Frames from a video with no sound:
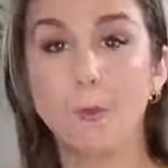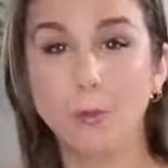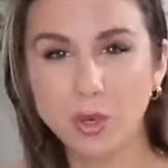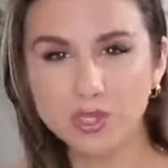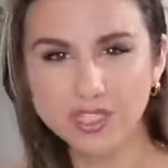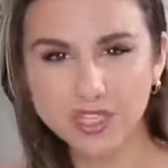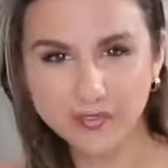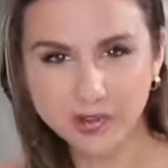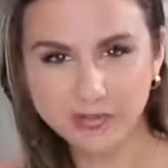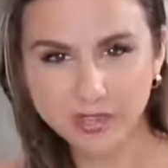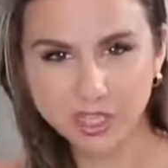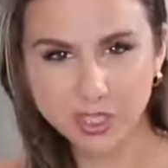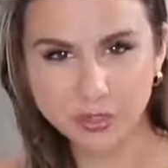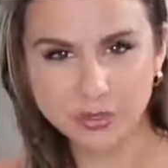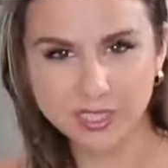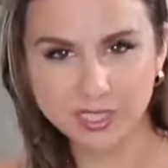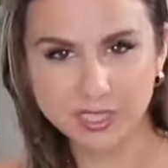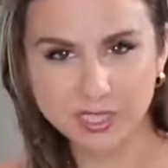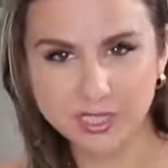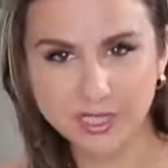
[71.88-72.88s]
Most of everything you
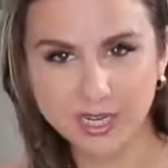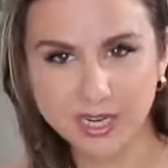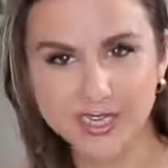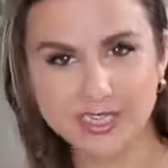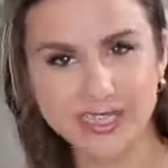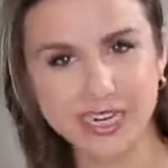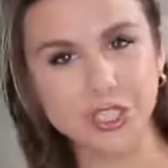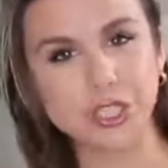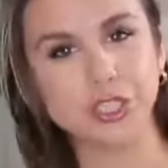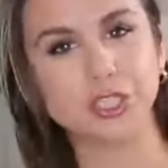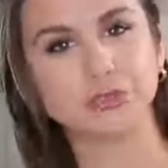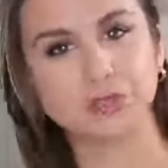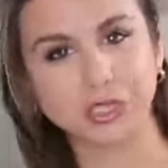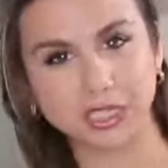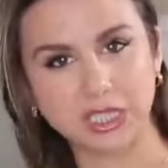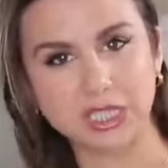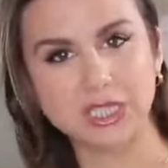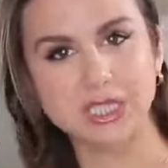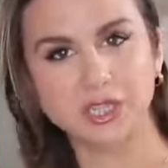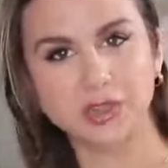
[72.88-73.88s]
see today is actually
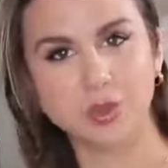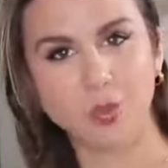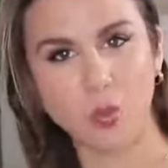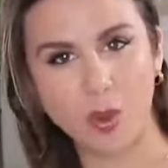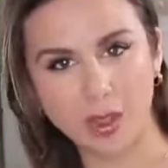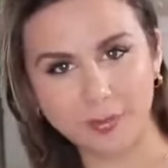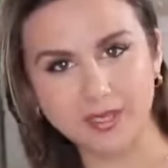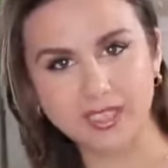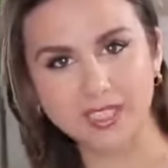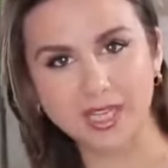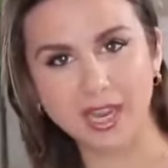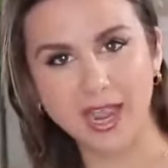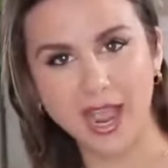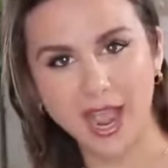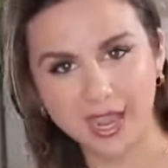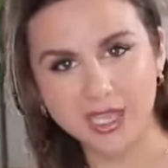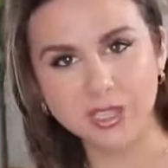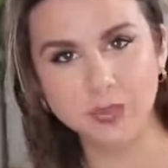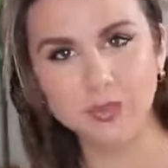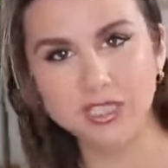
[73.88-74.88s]
released on the website
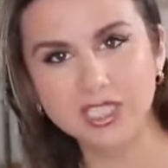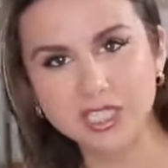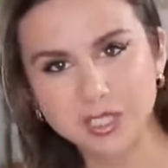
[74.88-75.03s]
as we